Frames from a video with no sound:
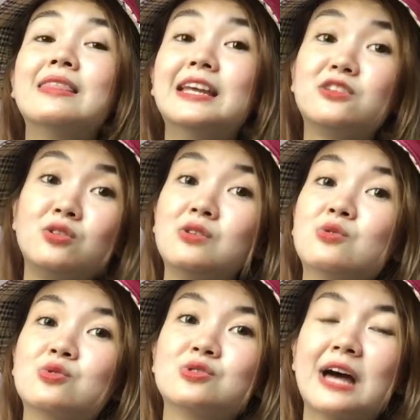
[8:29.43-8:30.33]
that you
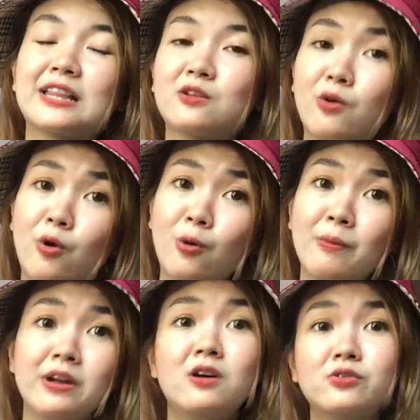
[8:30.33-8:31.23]
use at
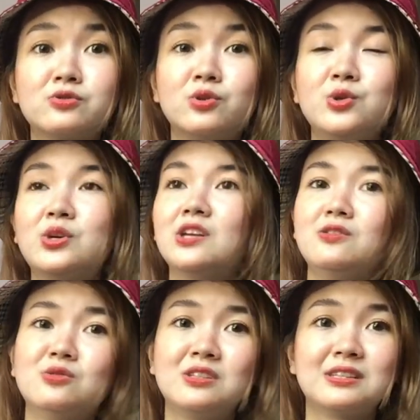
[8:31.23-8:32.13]
home, and also you
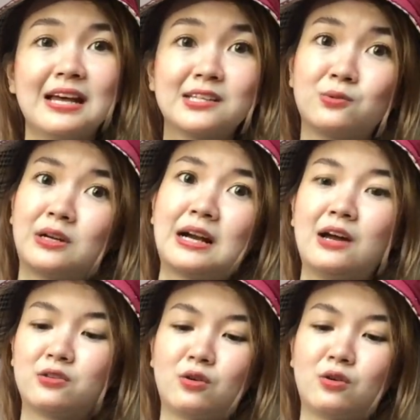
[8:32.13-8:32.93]
can use it as workout